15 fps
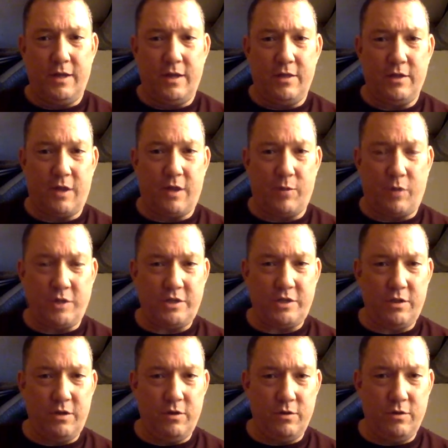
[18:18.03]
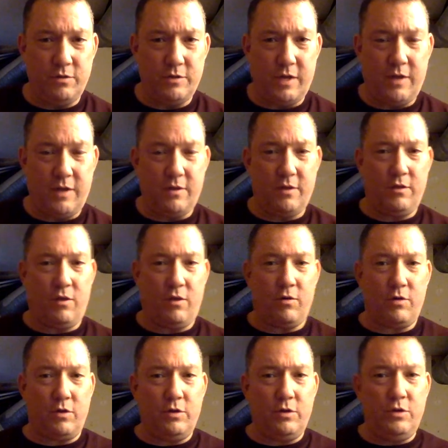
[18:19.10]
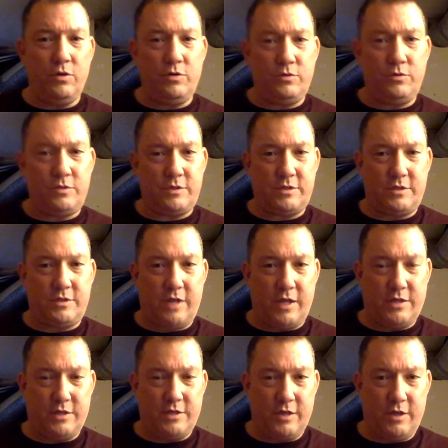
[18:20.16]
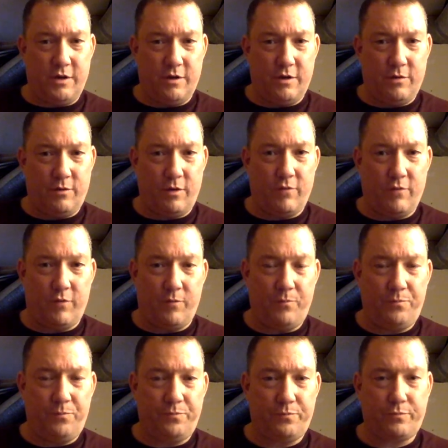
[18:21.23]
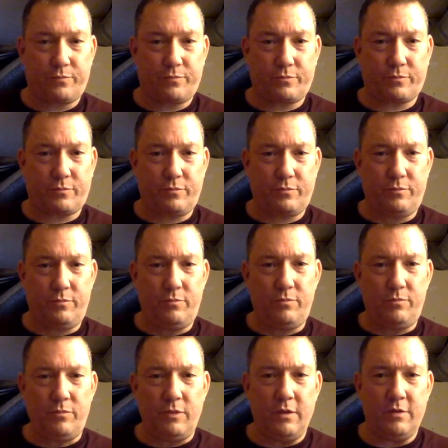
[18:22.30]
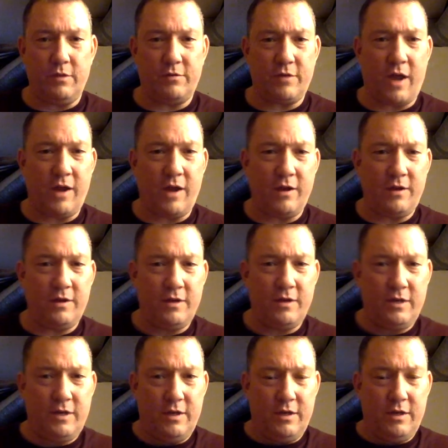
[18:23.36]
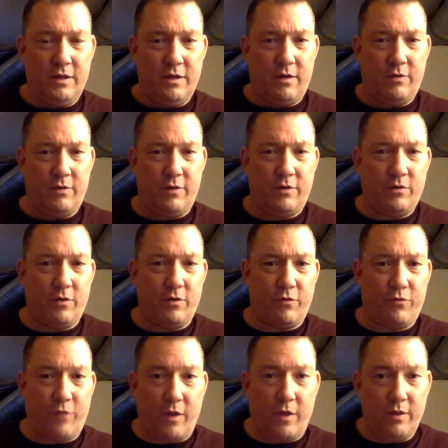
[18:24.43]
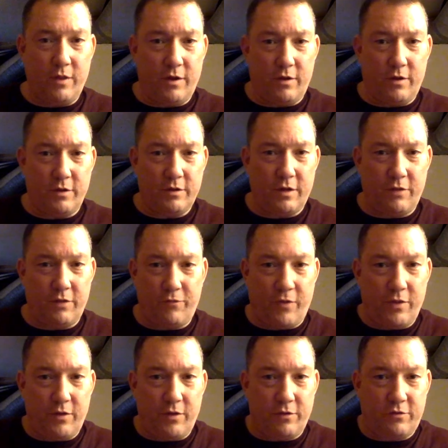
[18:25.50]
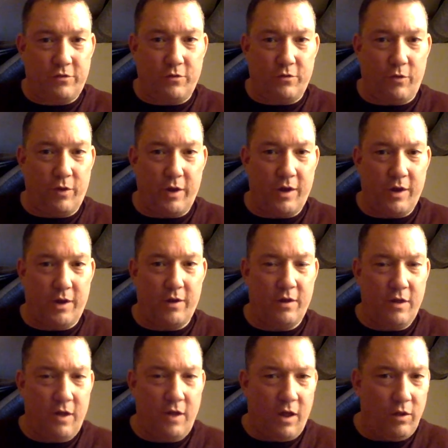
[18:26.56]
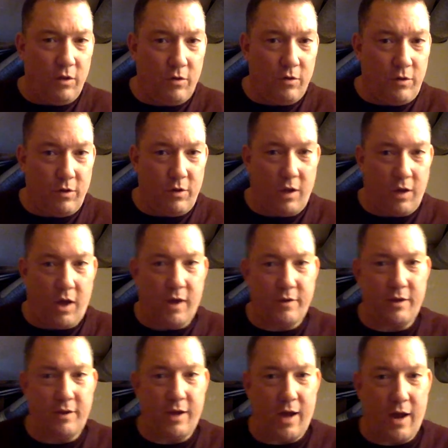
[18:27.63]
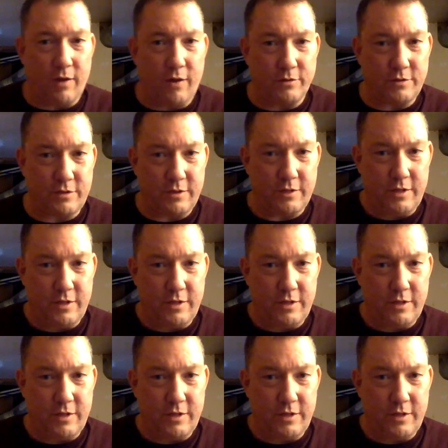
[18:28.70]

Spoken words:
I'm watching the news, and the local news station here, one of them, decided they're doing a fun little story on a local haunted house.